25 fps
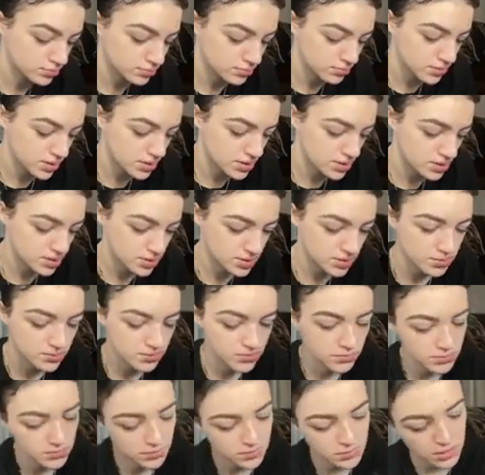It doesn't.
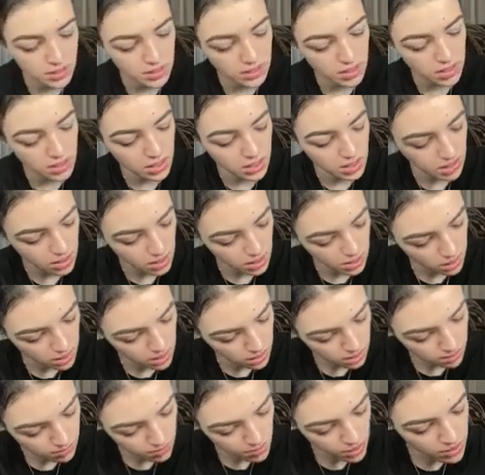
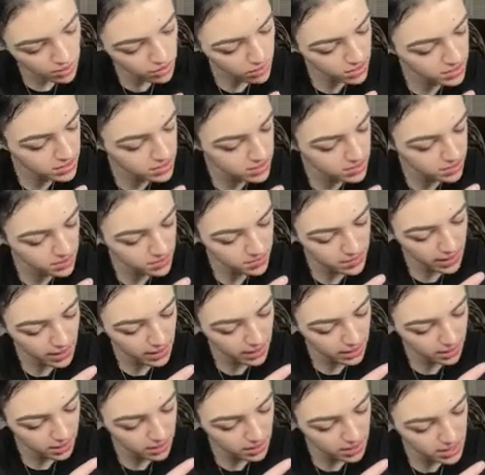Oh no, it does on the
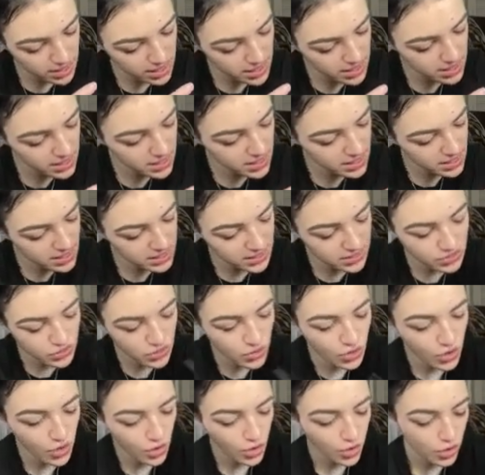back. It is
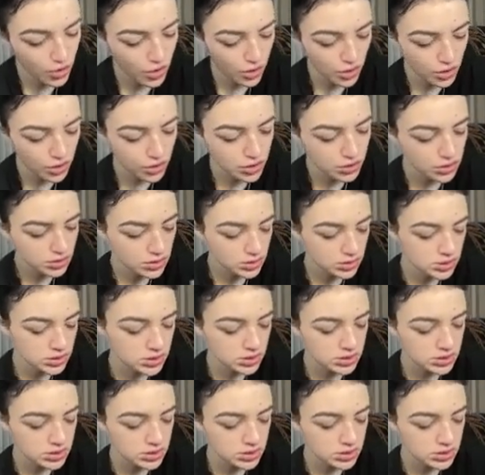called...